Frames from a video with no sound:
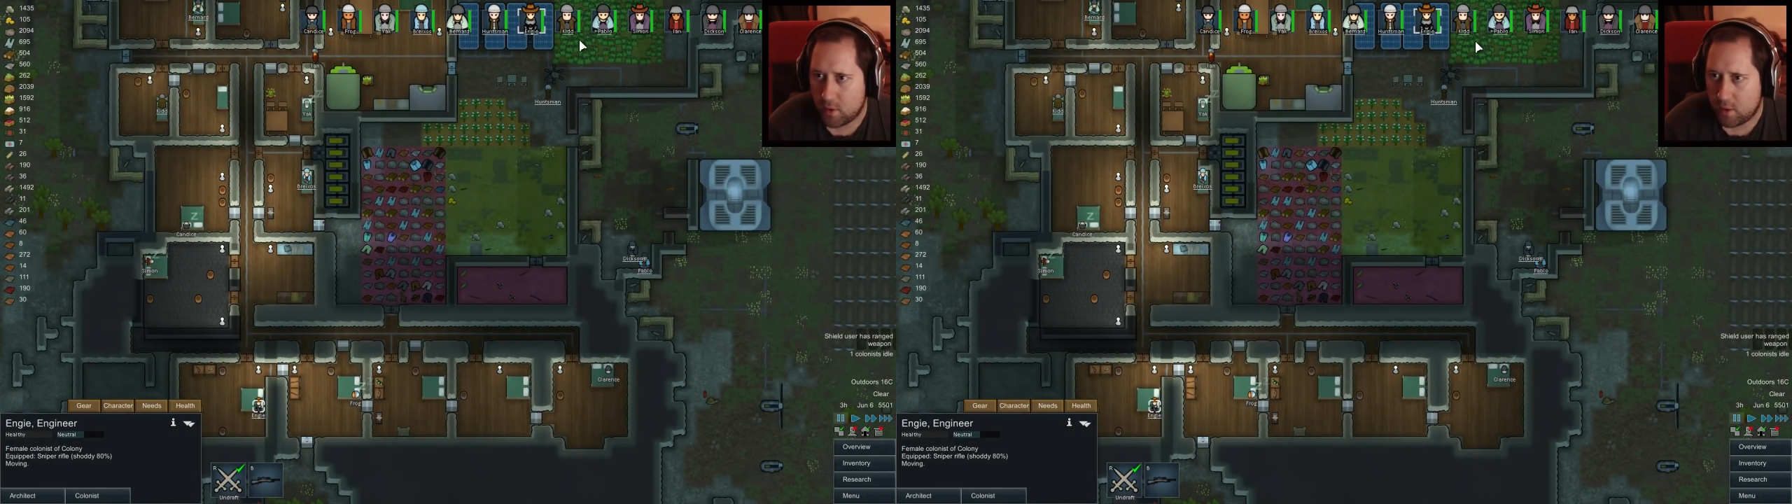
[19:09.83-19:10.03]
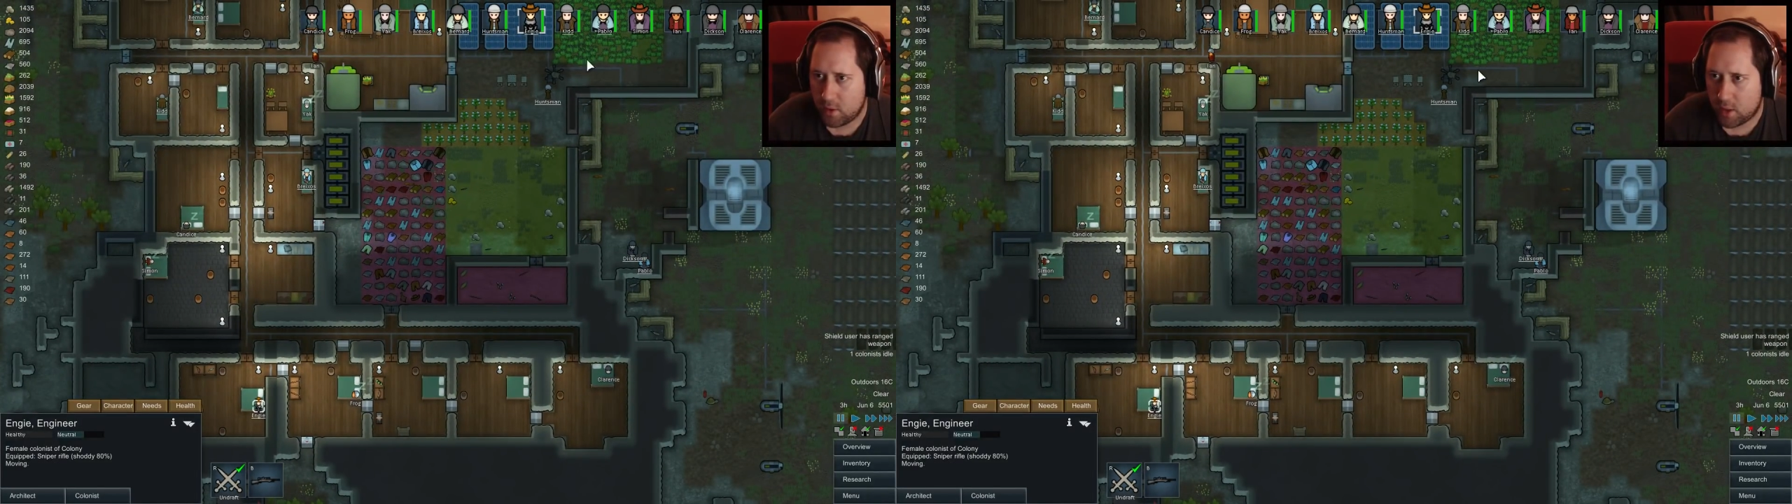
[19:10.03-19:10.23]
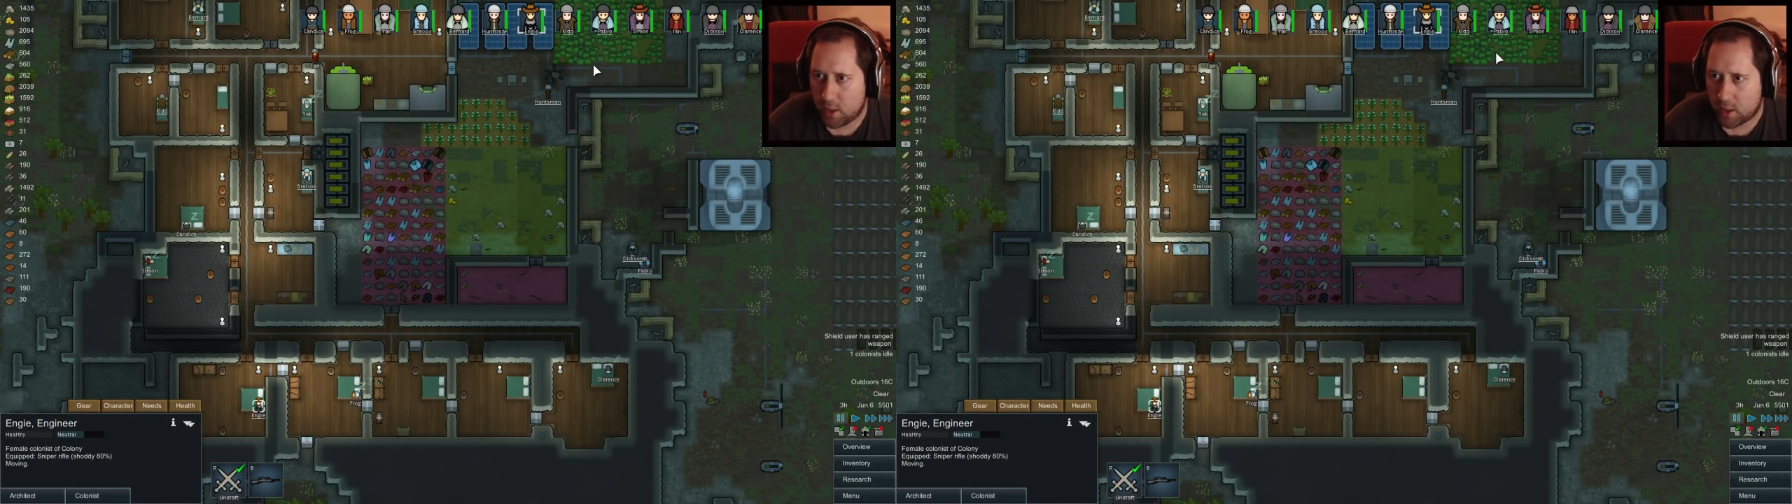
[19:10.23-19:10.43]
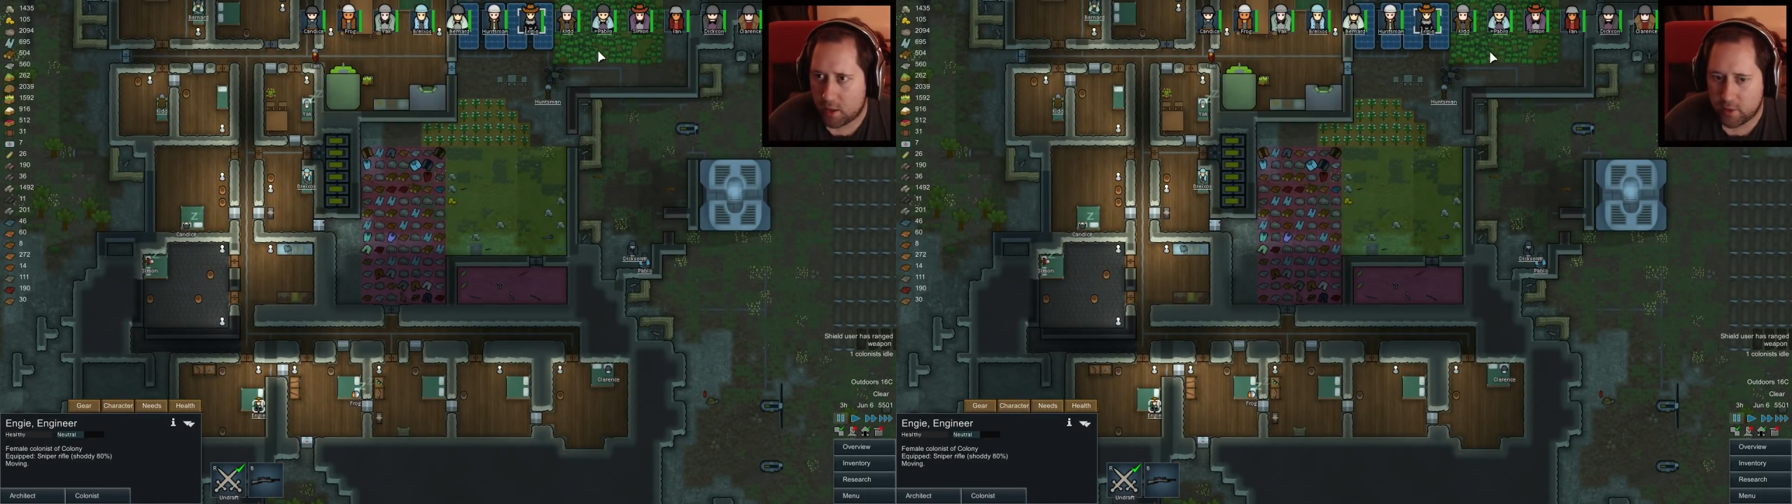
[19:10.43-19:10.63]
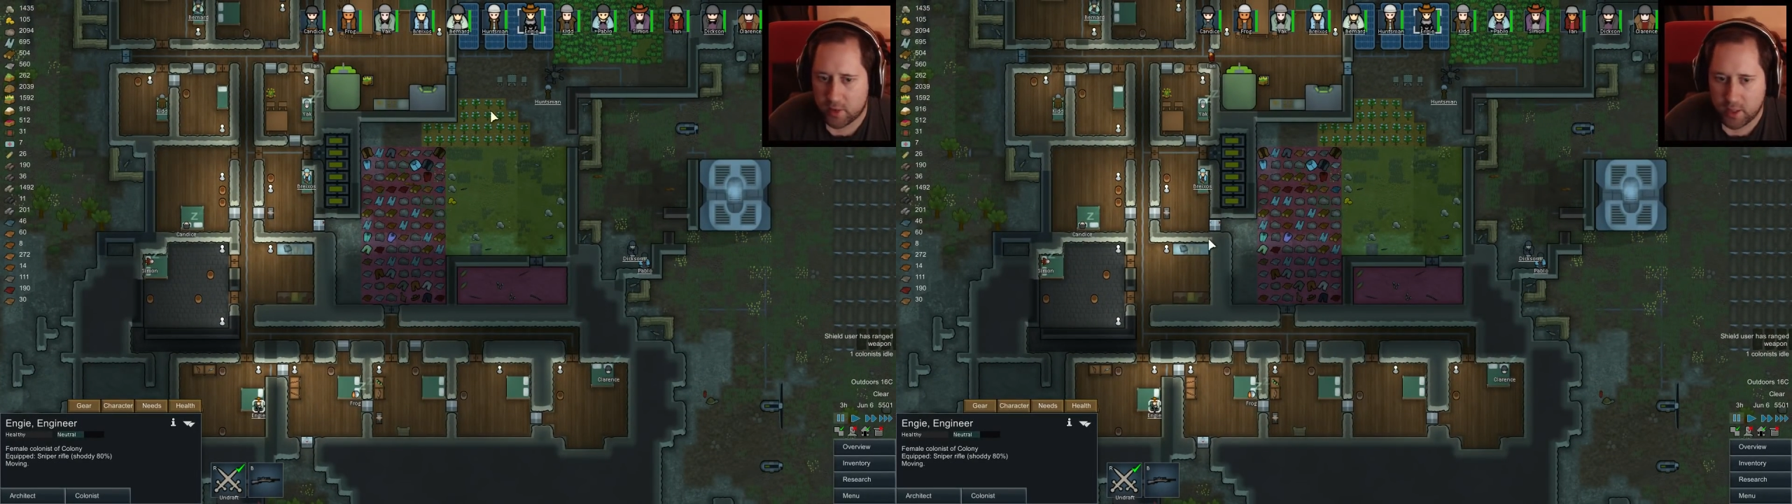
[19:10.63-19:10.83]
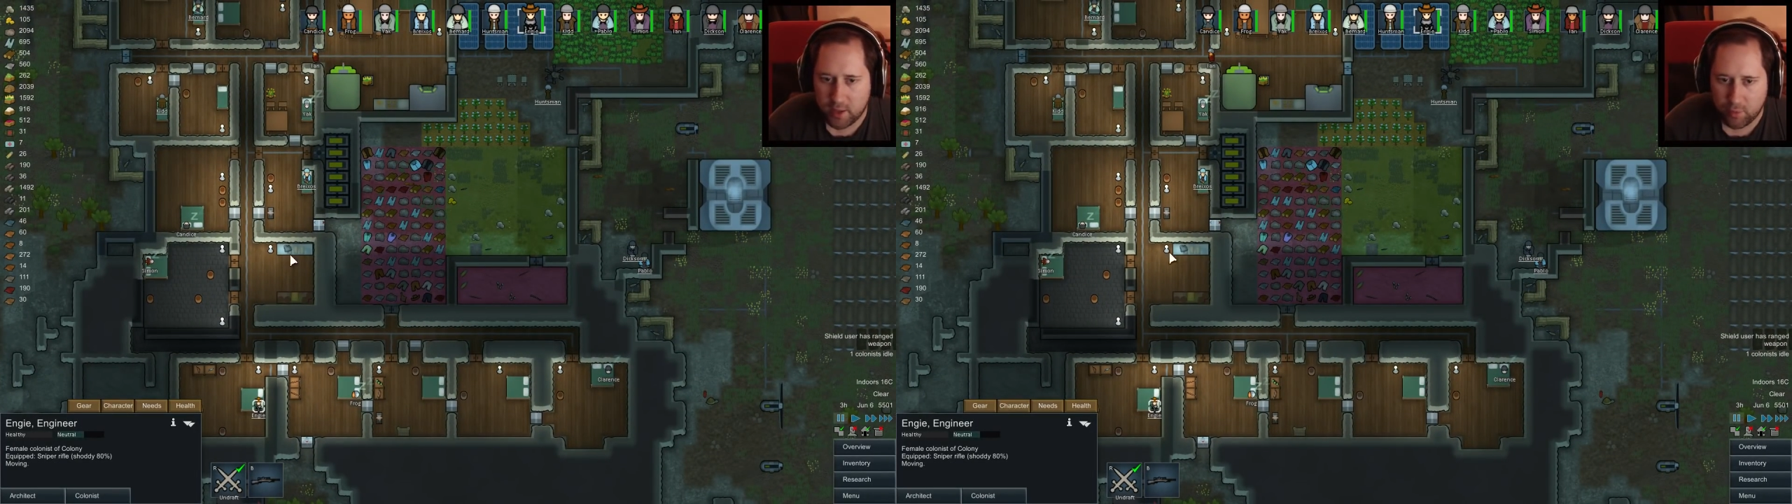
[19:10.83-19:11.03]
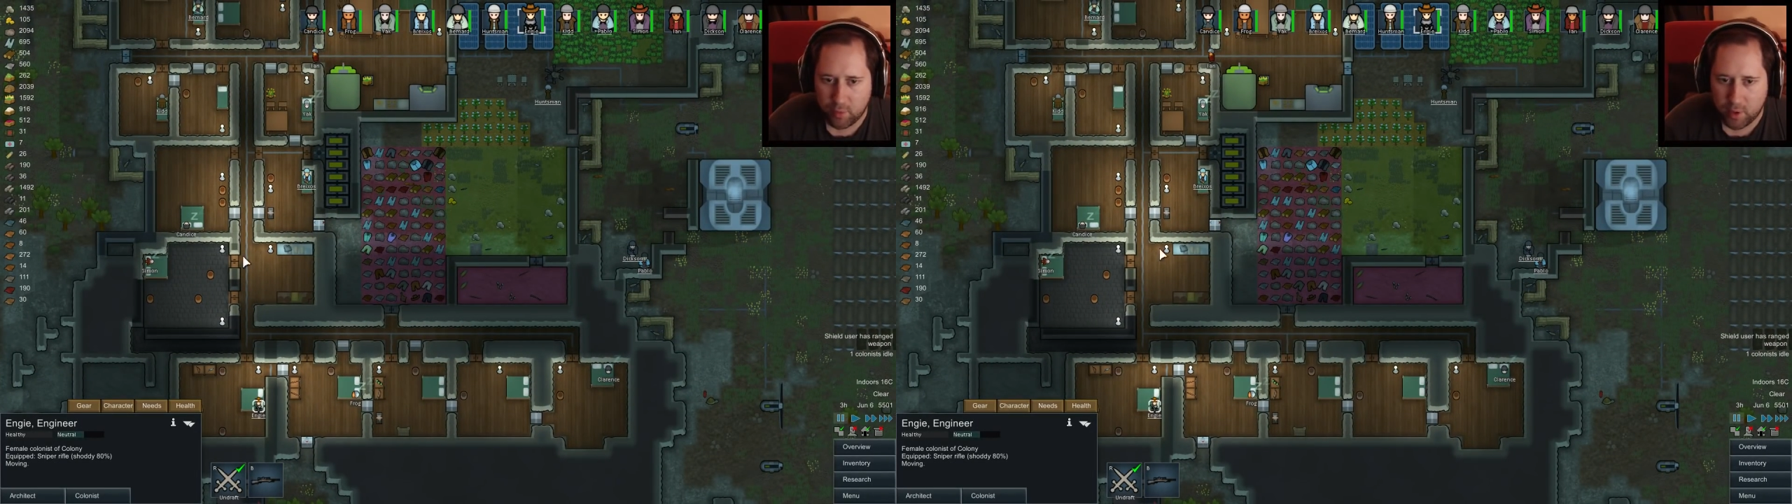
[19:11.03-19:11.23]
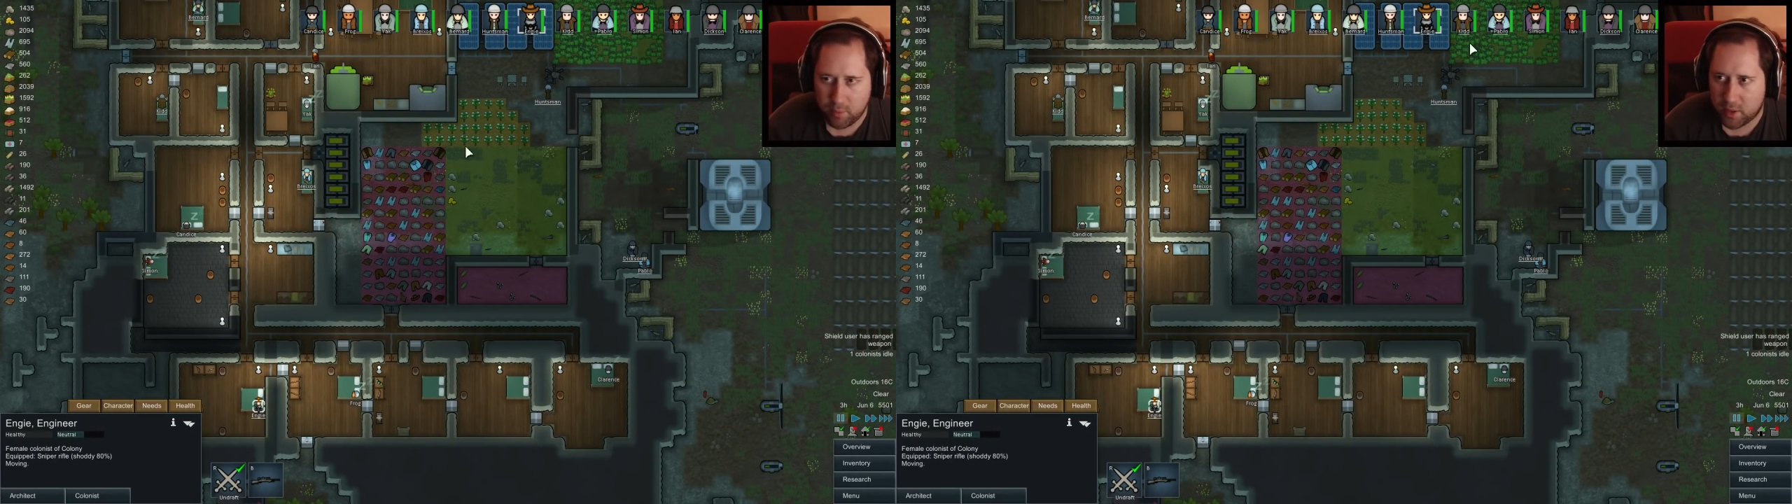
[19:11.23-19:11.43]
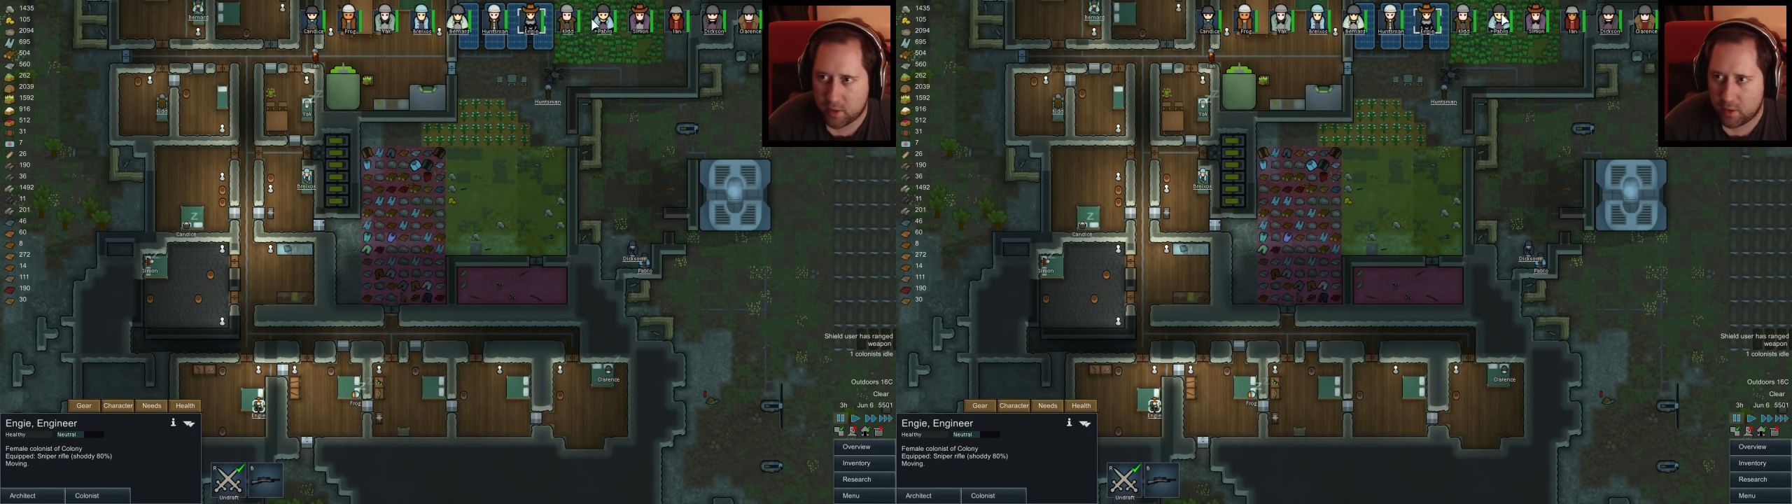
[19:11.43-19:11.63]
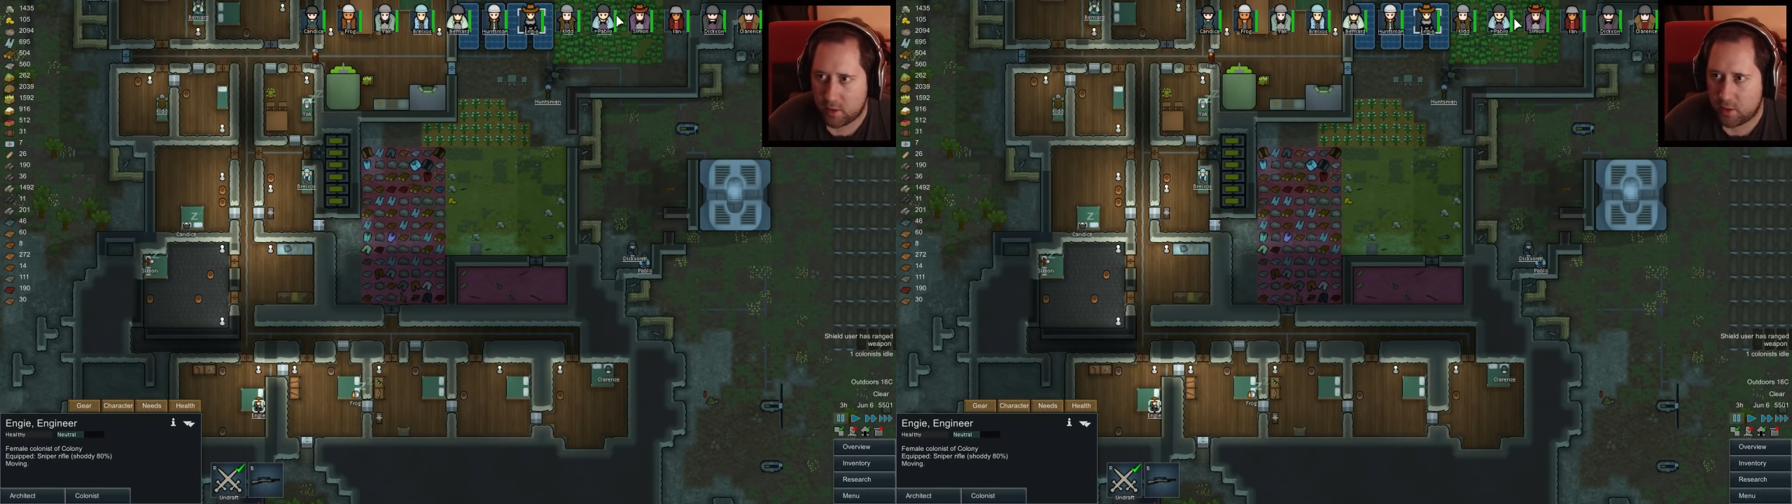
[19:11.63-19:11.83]
I can't take everyone
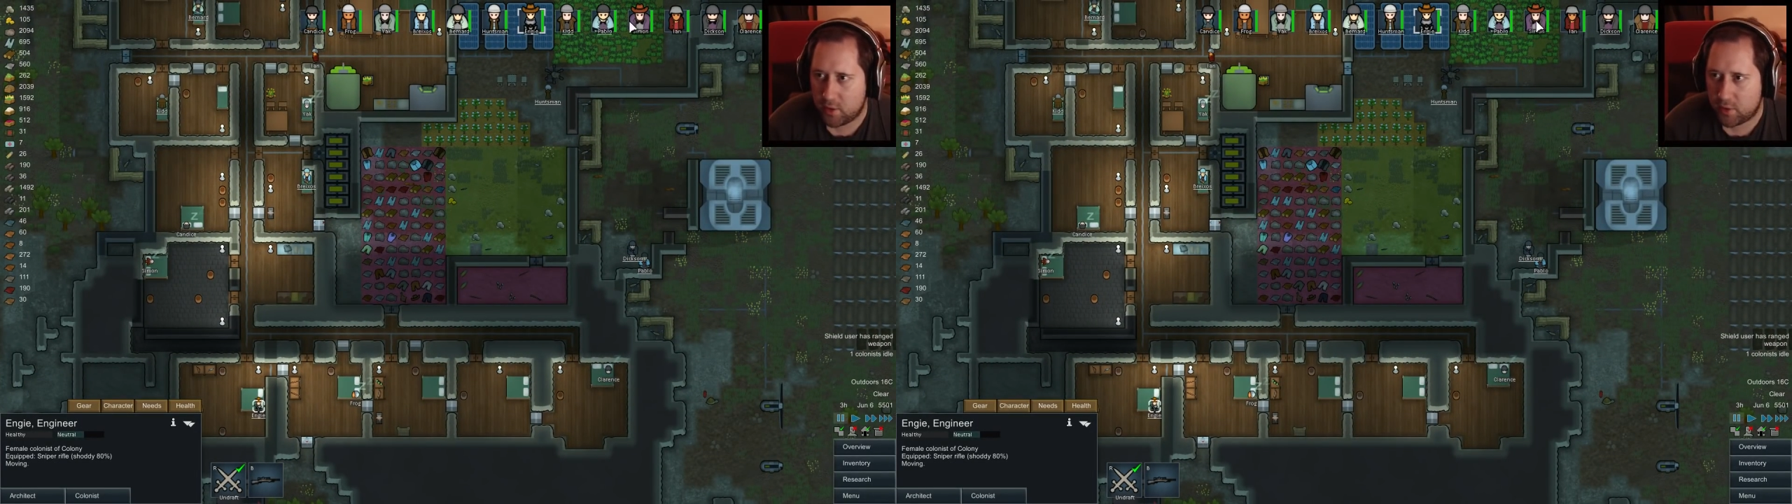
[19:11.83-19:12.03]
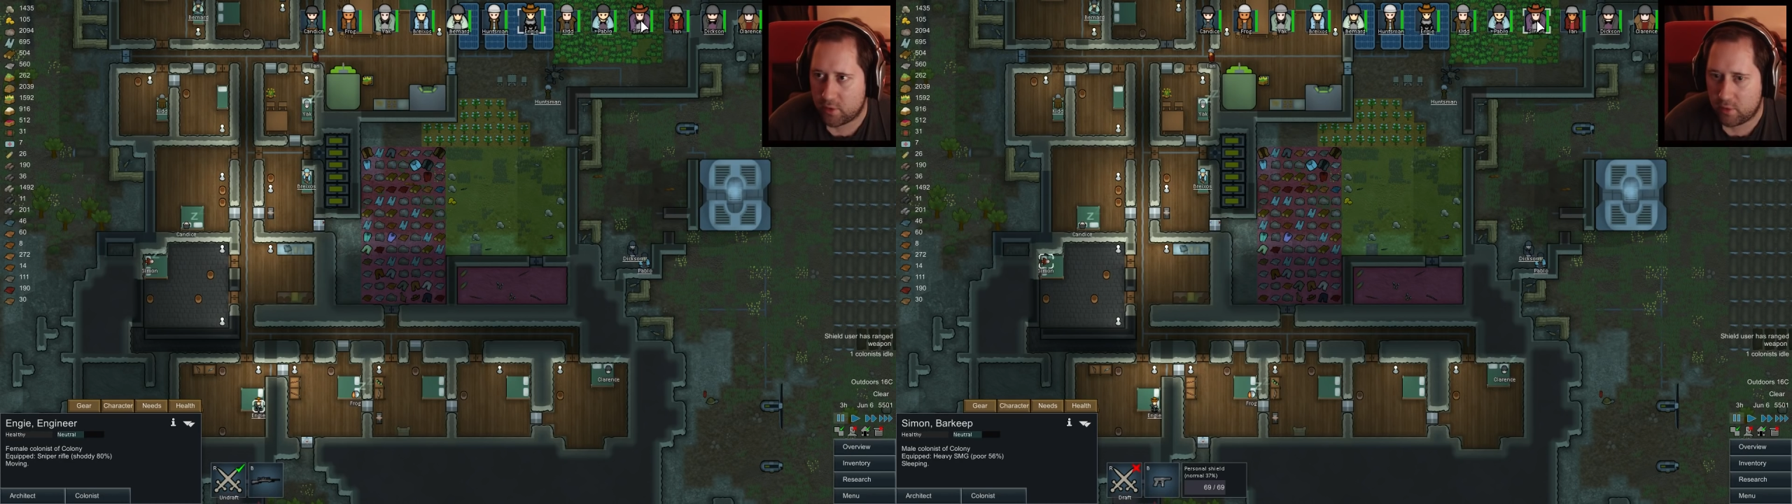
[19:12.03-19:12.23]
because